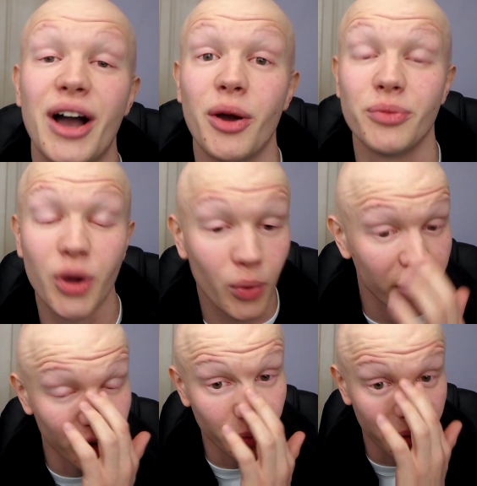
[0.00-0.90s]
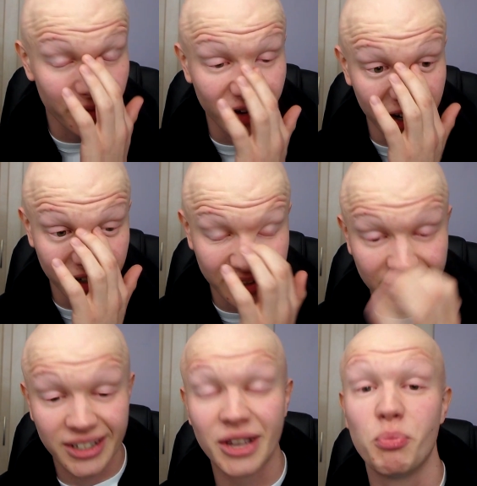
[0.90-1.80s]
I'm not well enough. I'm fine,
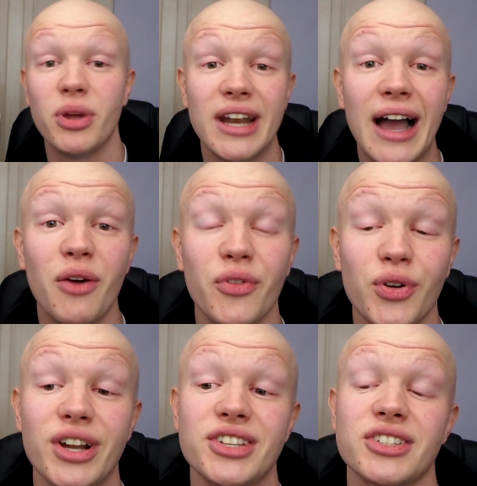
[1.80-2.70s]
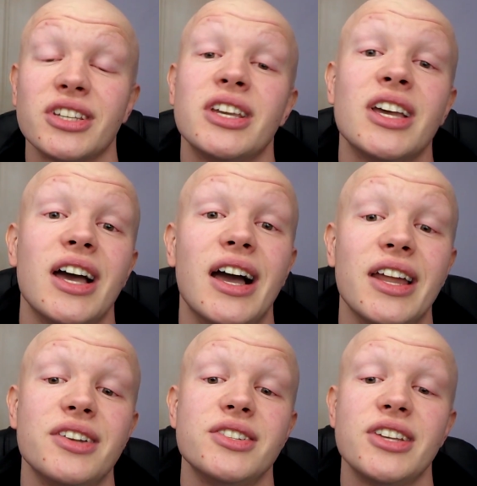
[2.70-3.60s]
but now there is.
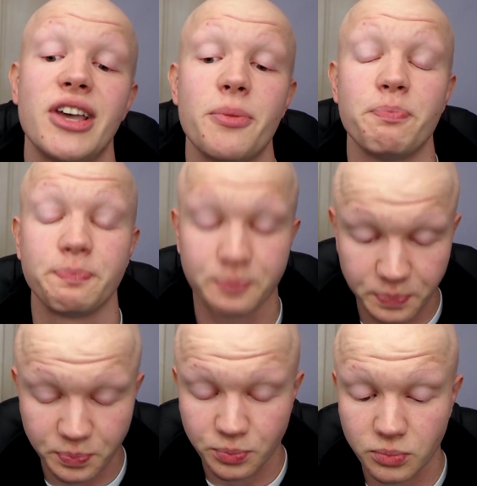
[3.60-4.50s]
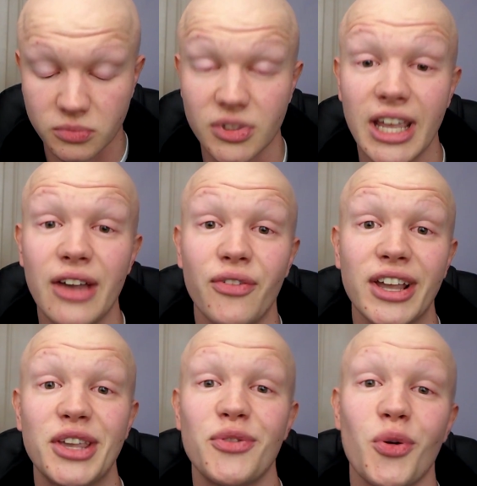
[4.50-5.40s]
And um, yeah,
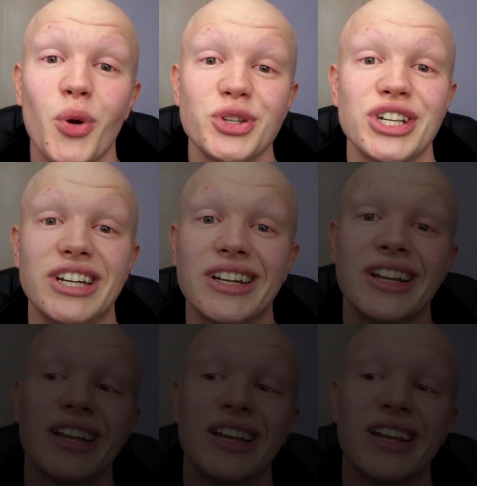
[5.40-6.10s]
thank you for watching.